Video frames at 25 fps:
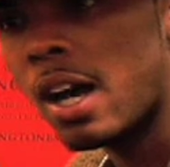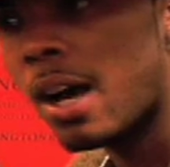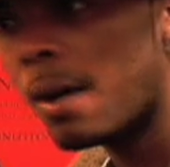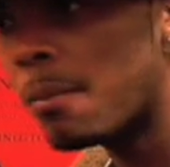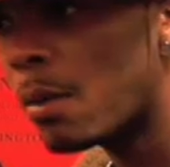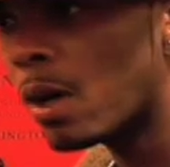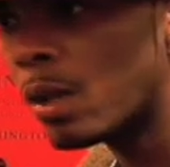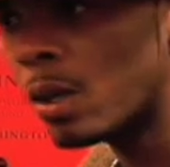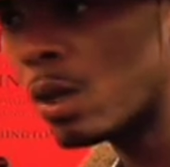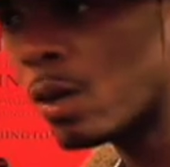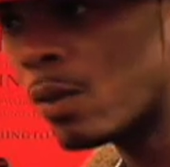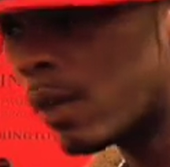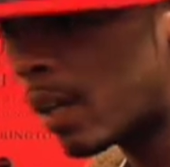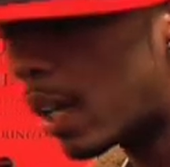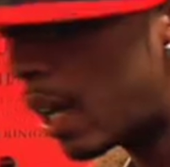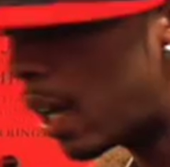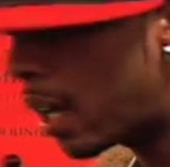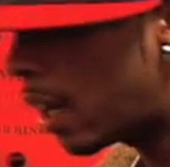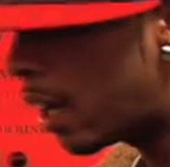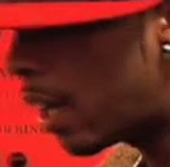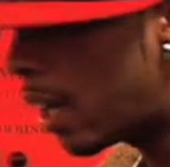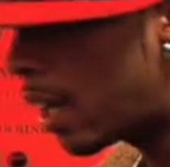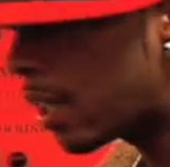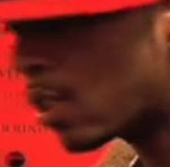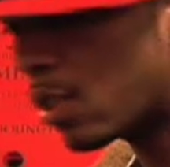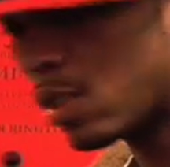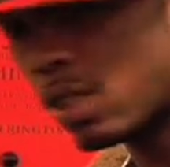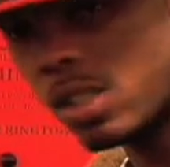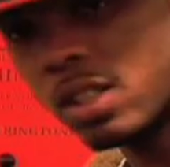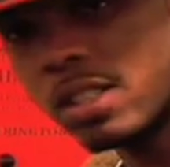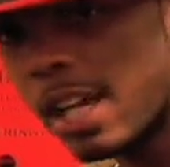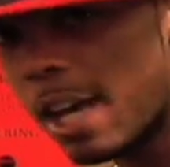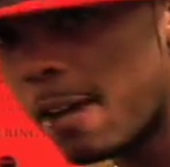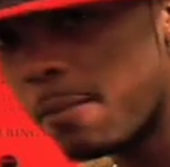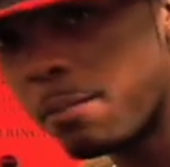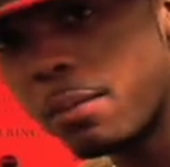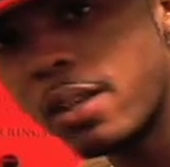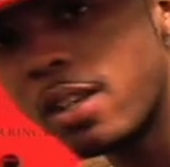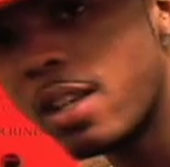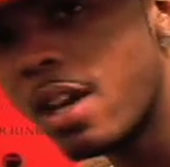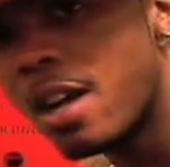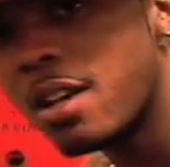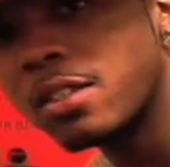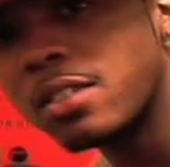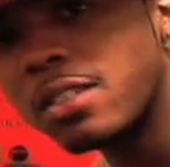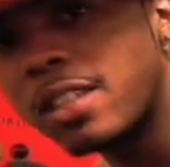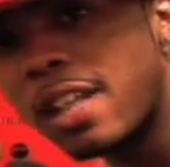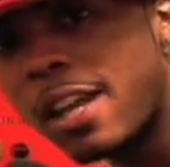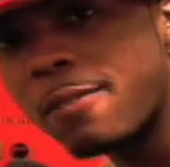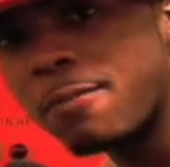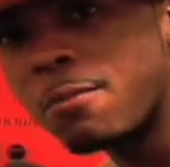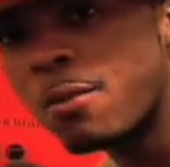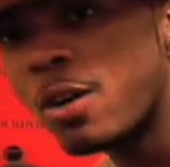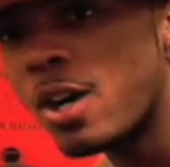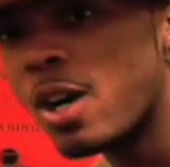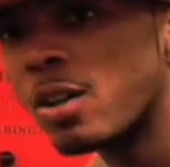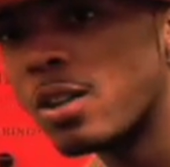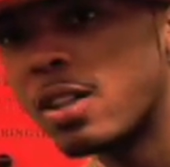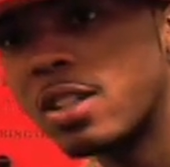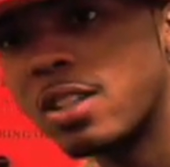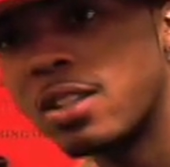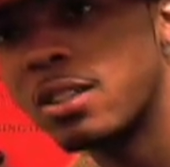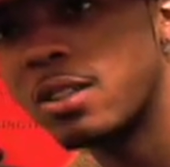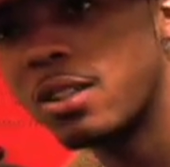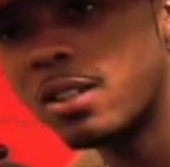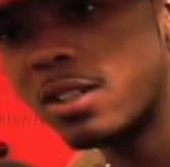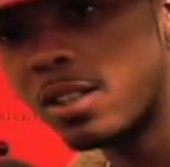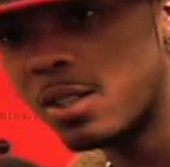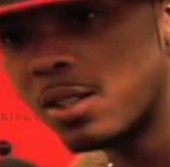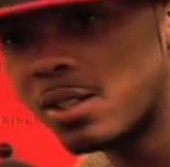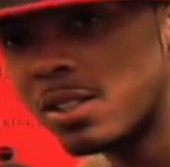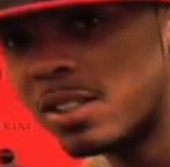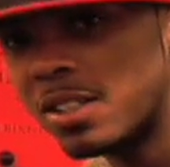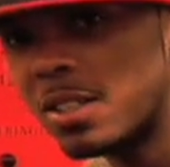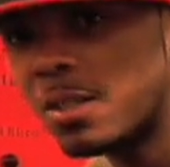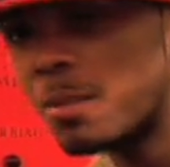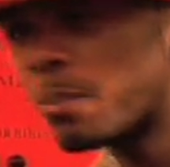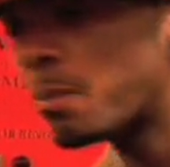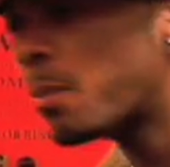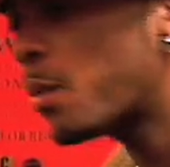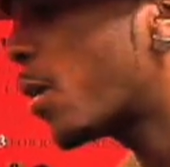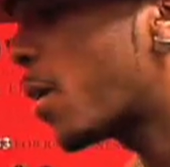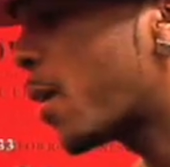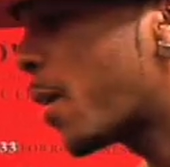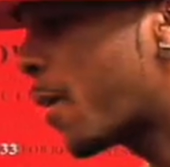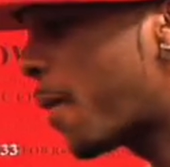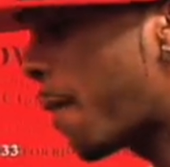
I'm all over the internet, so just type in Young Steff World and you, you'll see your boy.